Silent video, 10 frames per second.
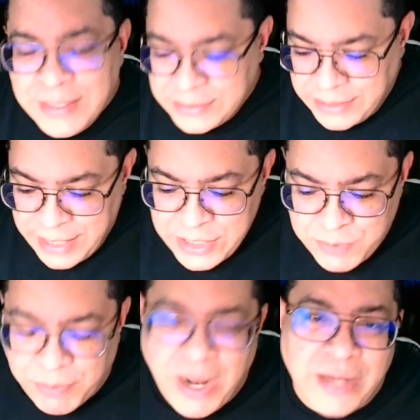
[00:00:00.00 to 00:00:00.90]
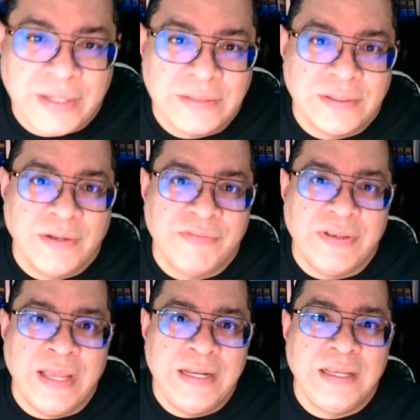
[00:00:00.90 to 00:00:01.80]
Today's product of
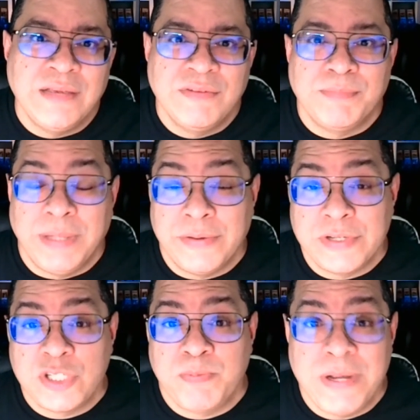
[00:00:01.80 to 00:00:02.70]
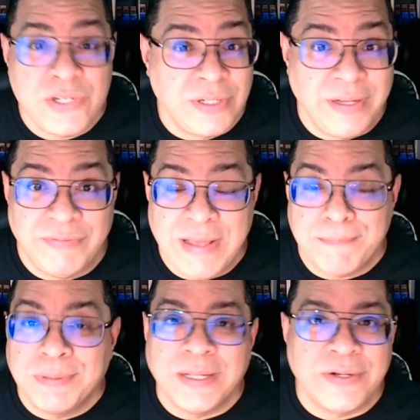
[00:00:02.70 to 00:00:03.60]
any given player, especially if that
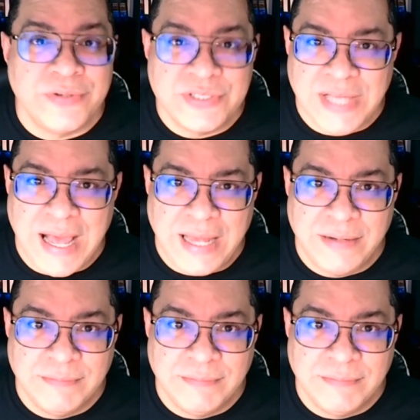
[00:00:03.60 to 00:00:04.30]
player is hot.